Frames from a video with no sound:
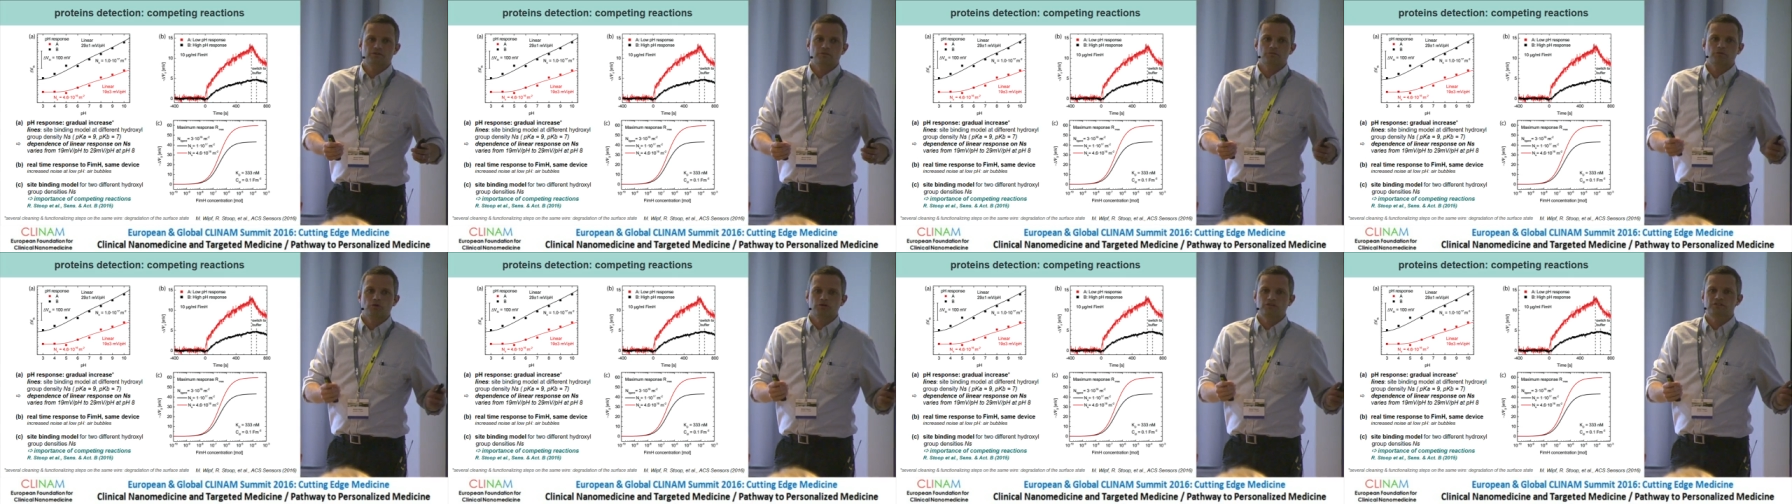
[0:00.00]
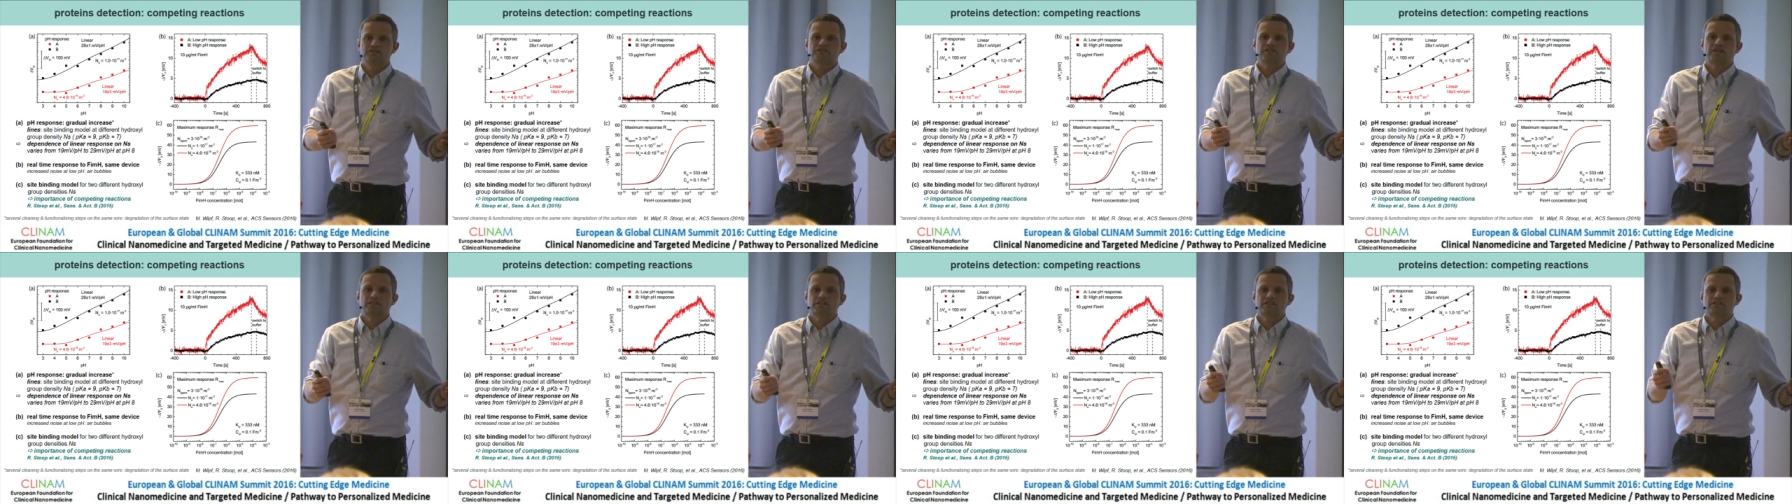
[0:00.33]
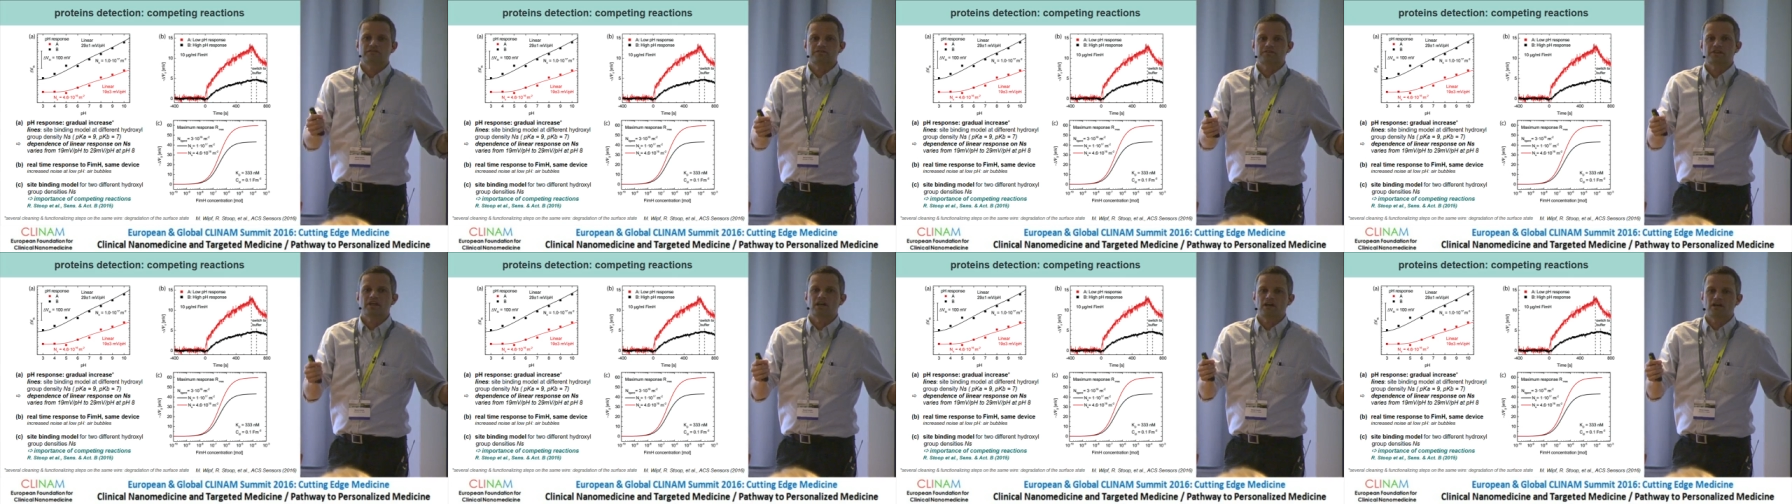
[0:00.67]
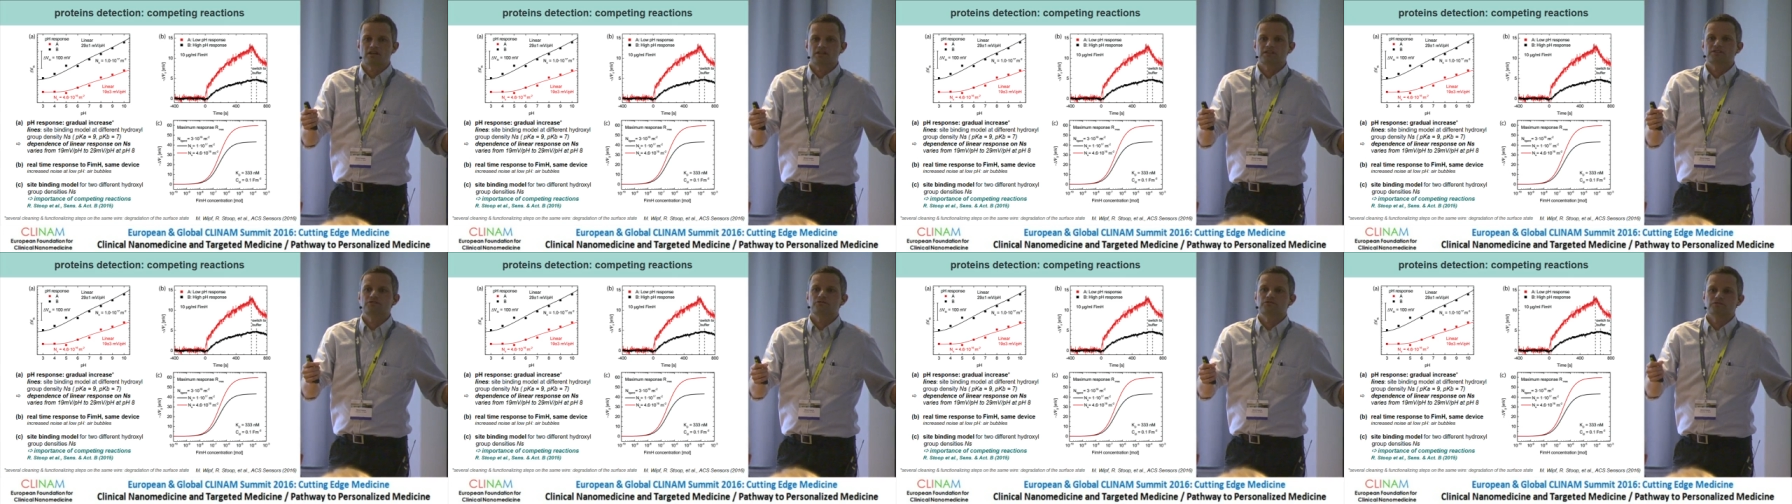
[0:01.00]
The point is that it's very
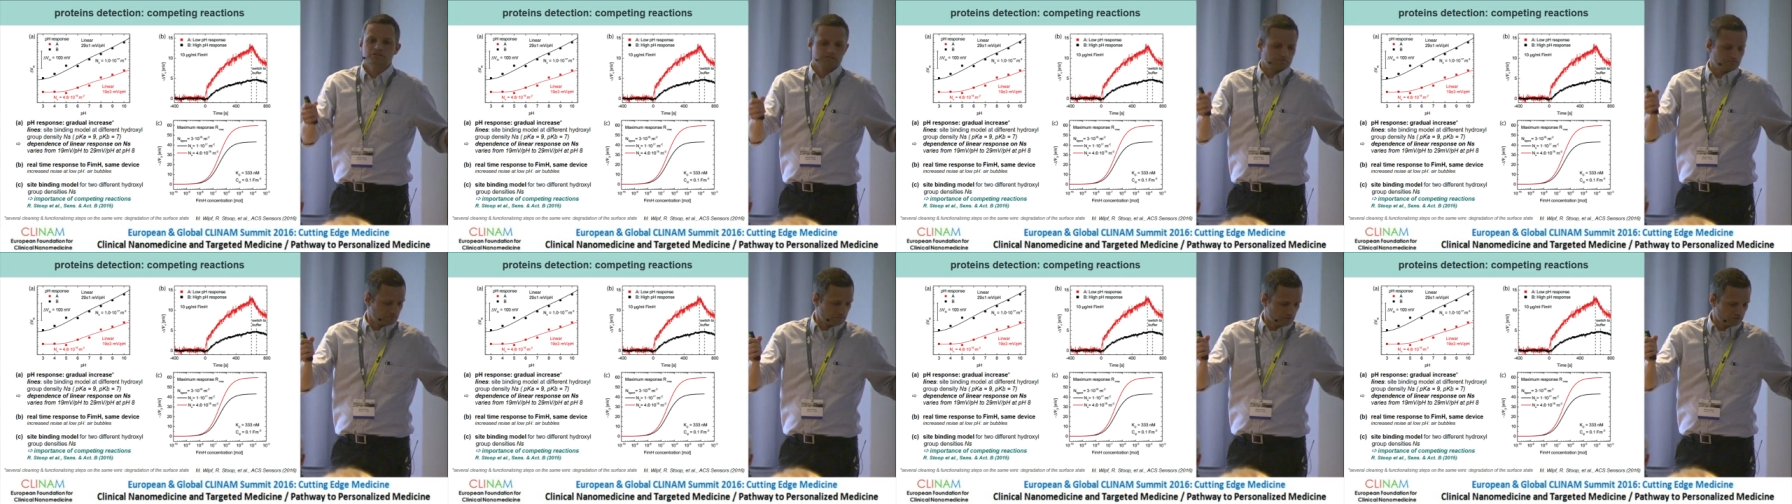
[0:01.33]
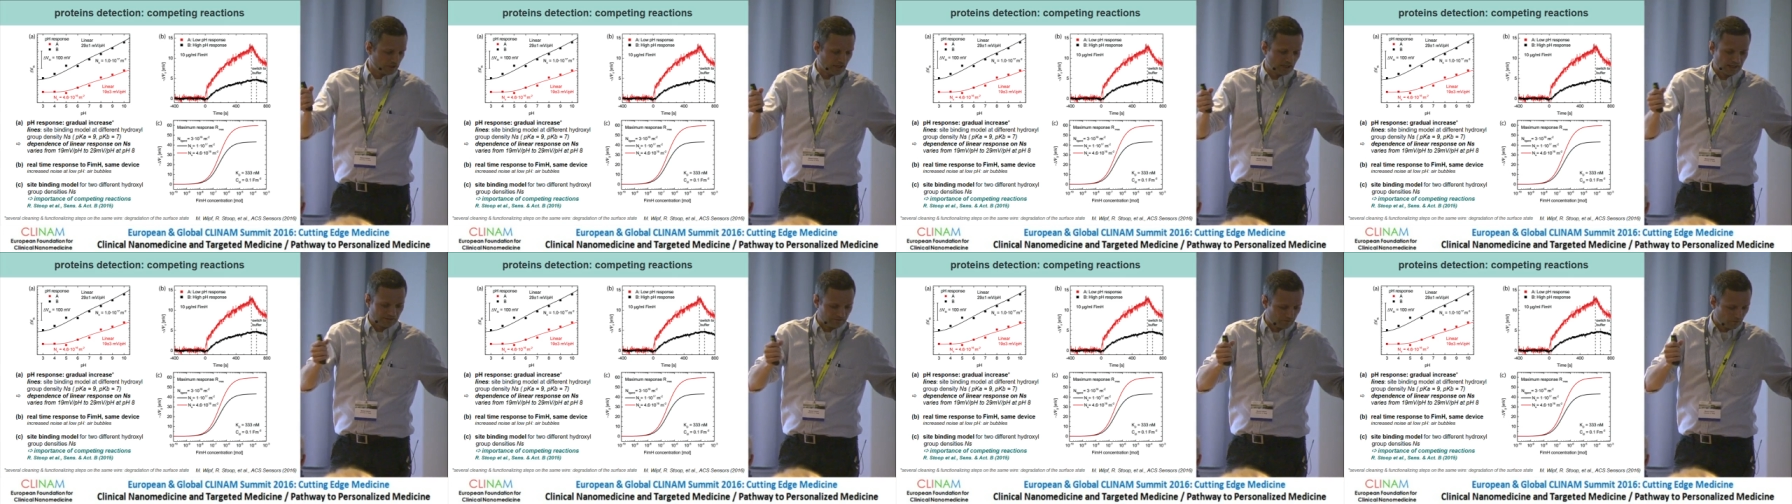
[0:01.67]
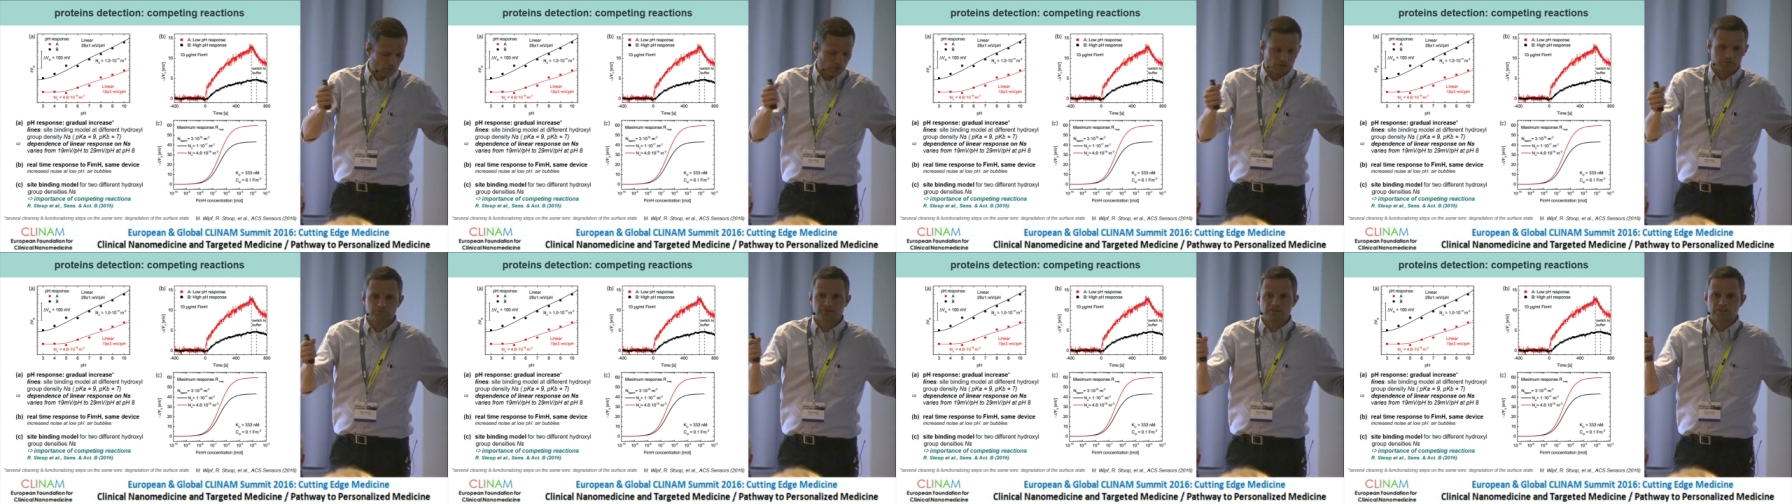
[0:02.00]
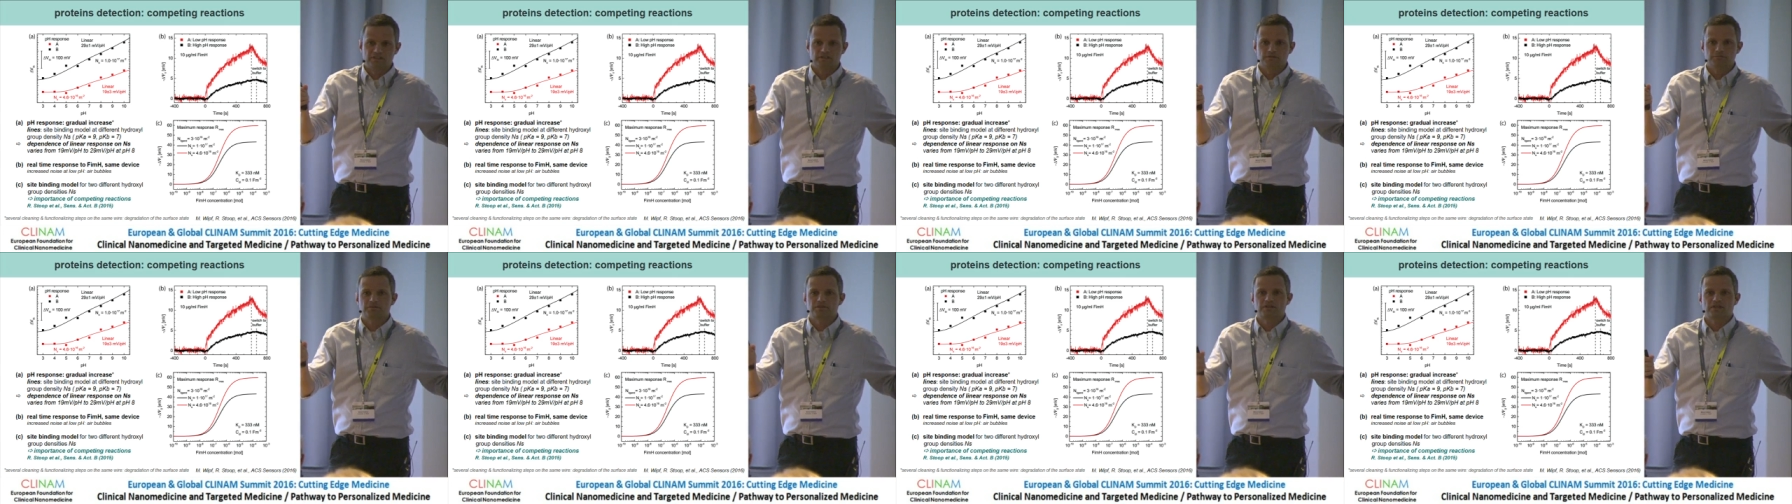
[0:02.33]
hard to, to have one
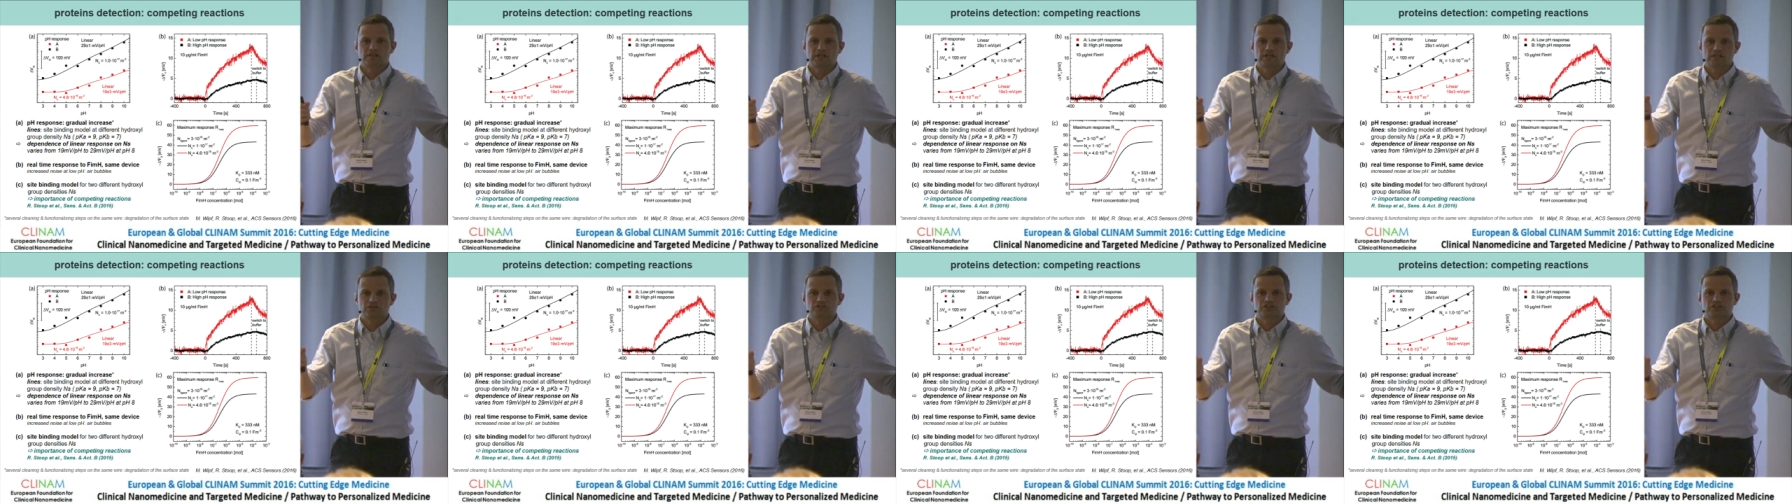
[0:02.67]
million parallel